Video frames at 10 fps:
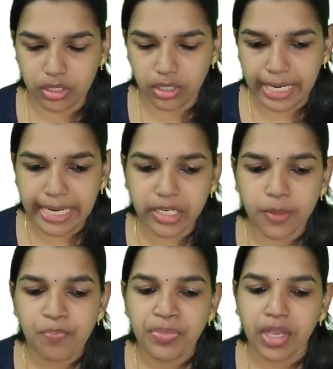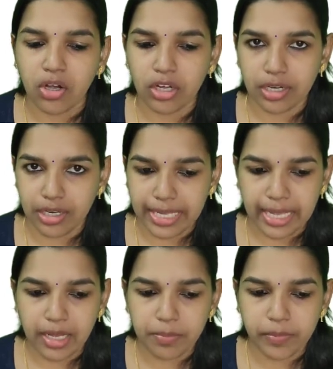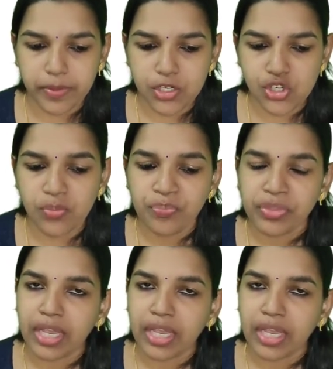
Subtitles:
or leha preparation.